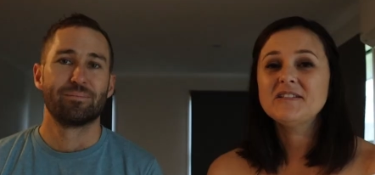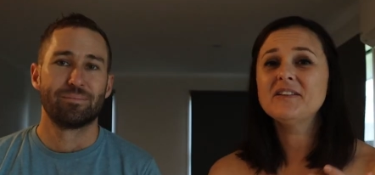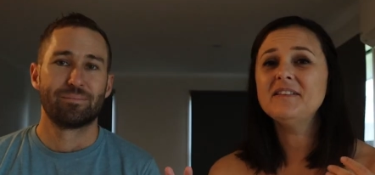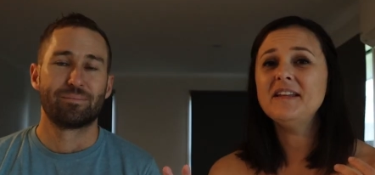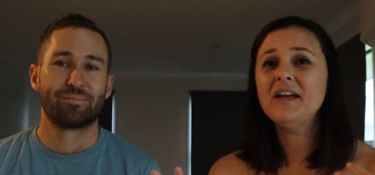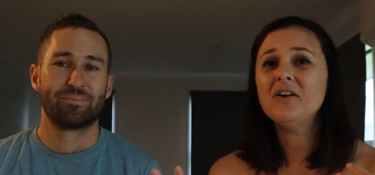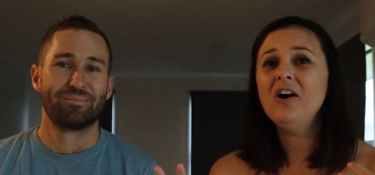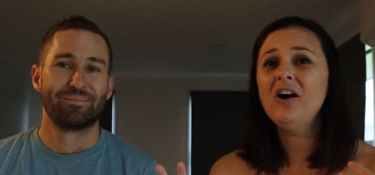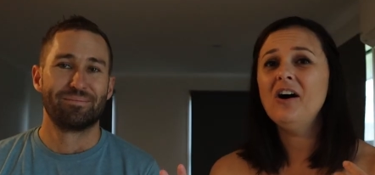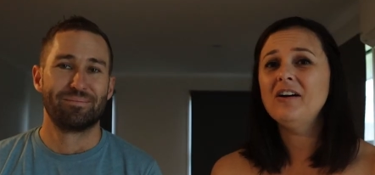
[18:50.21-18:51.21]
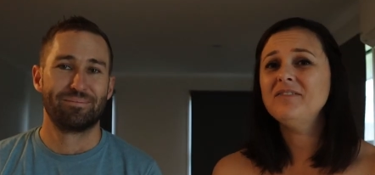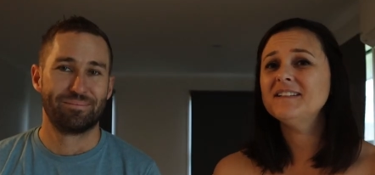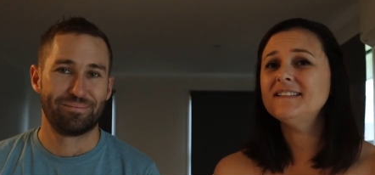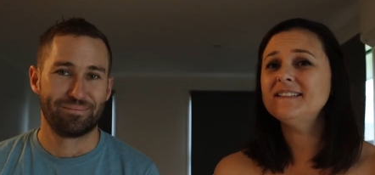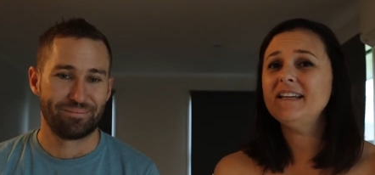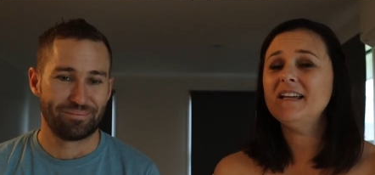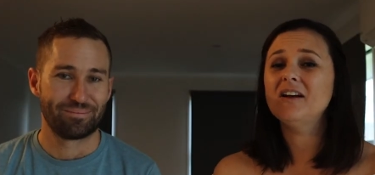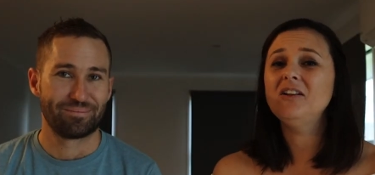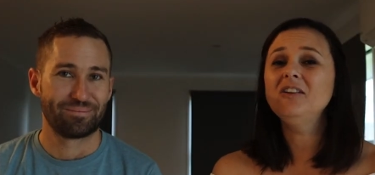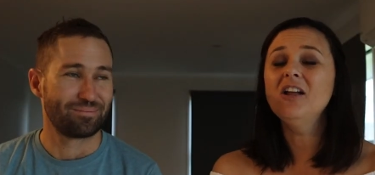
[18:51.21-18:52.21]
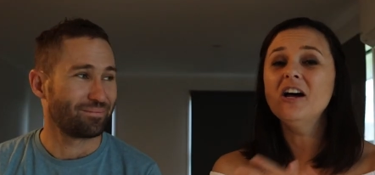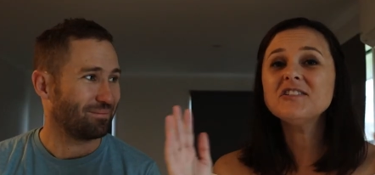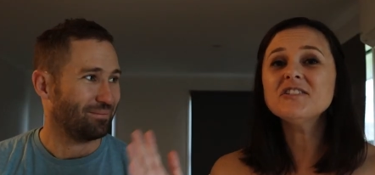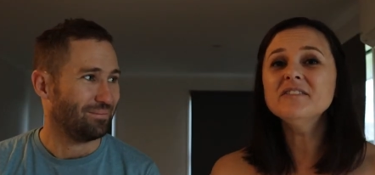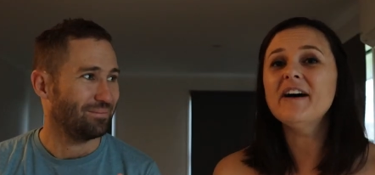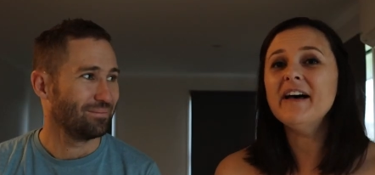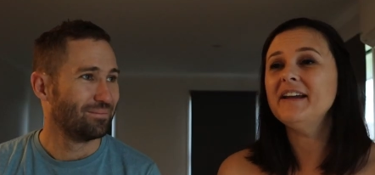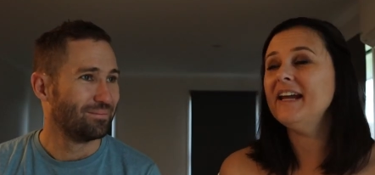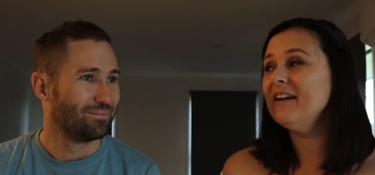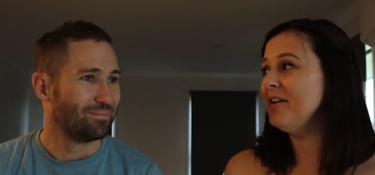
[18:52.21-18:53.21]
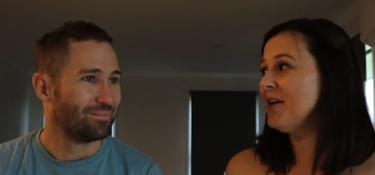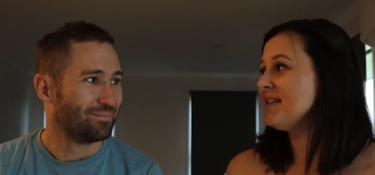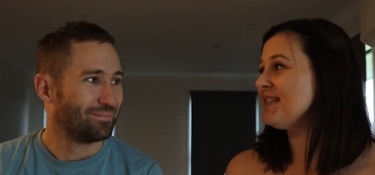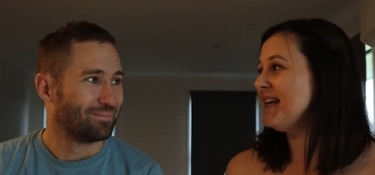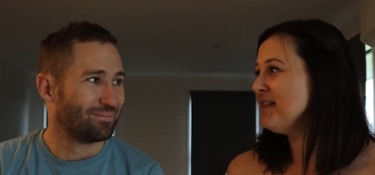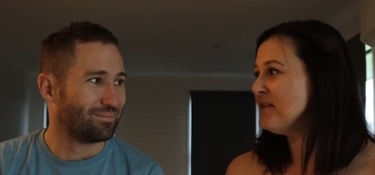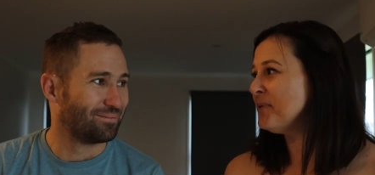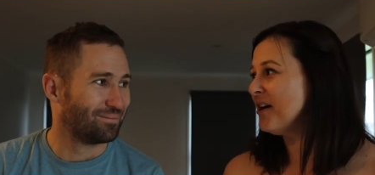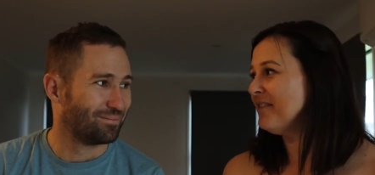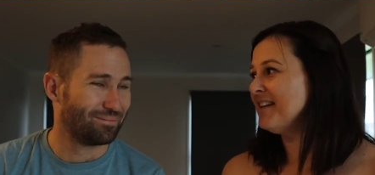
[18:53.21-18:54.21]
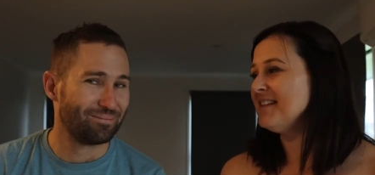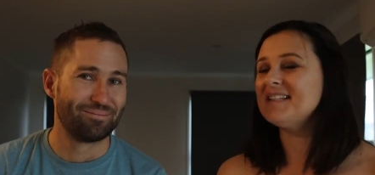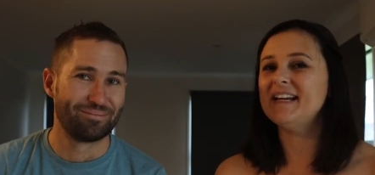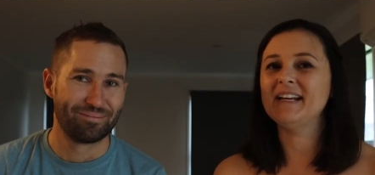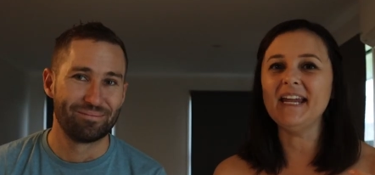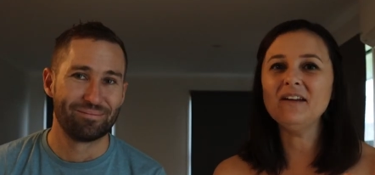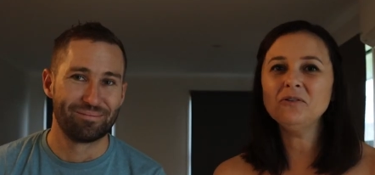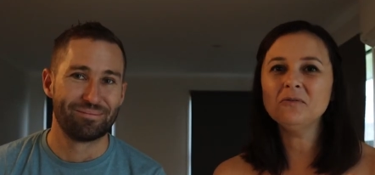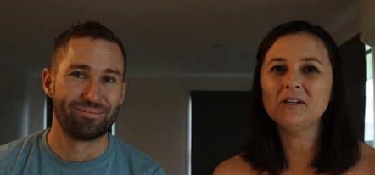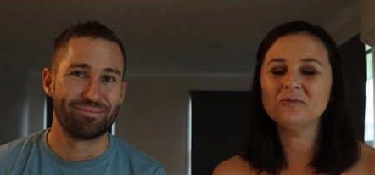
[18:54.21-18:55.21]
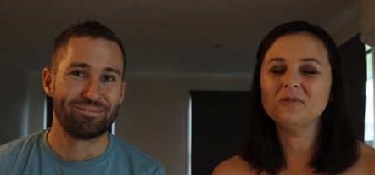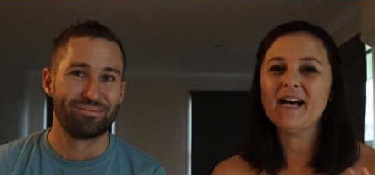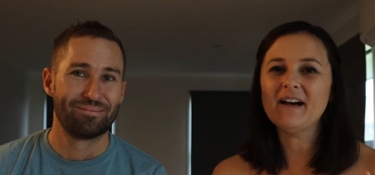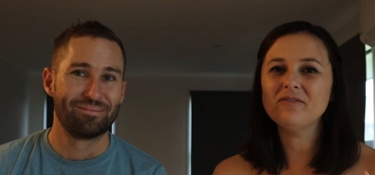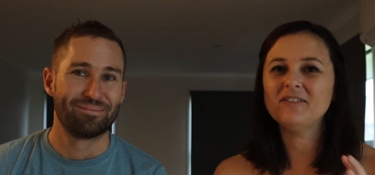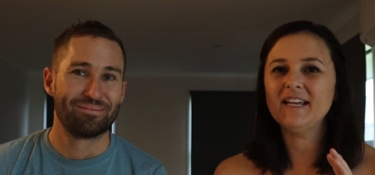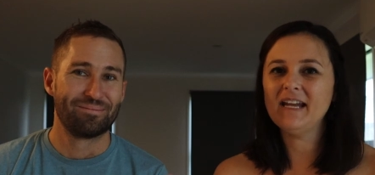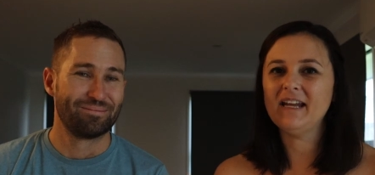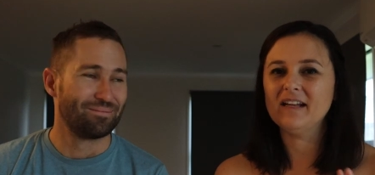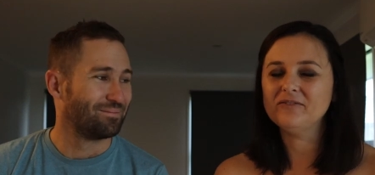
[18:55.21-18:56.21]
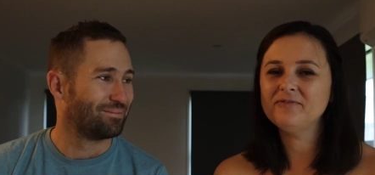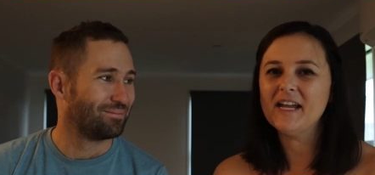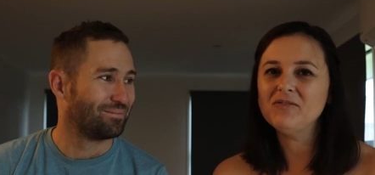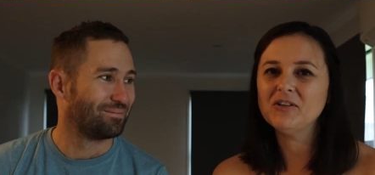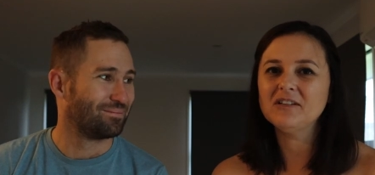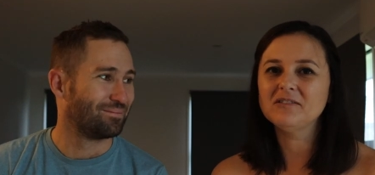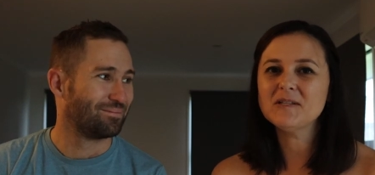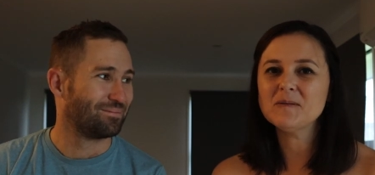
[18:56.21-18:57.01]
Speaker 1: So there are obviously lots of other areas in the province and everyone will have their favorite little